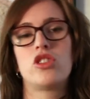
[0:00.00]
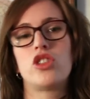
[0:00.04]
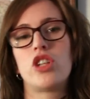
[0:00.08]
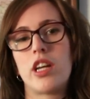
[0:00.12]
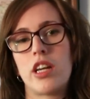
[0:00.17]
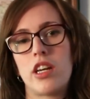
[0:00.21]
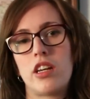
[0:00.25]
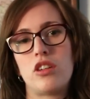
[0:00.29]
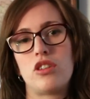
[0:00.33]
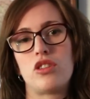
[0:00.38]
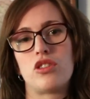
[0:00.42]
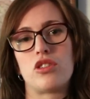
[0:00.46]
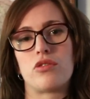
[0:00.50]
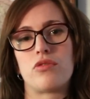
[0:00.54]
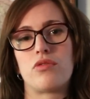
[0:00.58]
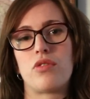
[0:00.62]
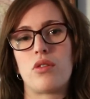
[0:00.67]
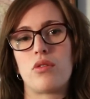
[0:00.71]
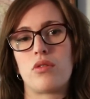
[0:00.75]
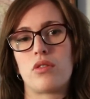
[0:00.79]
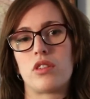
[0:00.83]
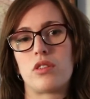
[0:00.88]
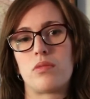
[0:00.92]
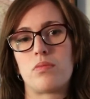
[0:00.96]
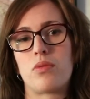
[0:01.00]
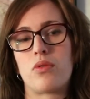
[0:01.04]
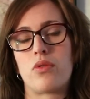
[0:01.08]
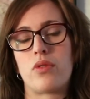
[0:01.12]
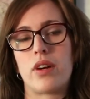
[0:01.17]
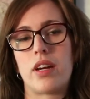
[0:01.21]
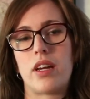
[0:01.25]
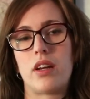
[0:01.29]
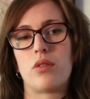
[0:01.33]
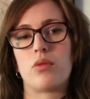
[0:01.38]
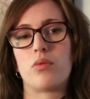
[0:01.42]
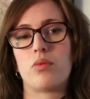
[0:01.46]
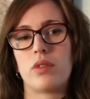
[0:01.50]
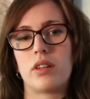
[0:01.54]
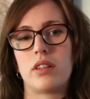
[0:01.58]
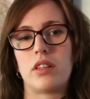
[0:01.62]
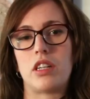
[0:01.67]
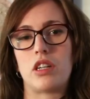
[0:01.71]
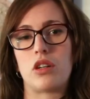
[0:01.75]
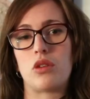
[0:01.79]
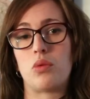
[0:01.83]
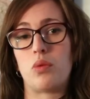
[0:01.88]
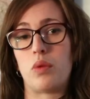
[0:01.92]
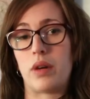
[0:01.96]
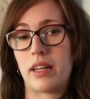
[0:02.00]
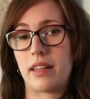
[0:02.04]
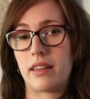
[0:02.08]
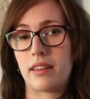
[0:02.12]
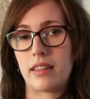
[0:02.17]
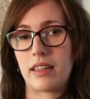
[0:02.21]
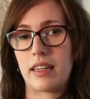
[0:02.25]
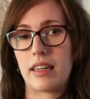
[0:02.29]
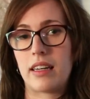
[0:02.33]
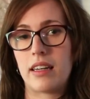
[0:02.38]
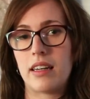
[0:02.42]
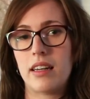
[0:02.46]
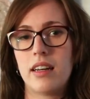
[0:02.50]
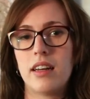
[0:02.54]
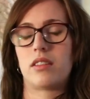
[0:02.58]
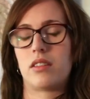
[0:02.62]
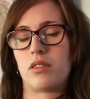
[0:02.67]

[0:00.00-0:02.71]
change your focus point really quickly.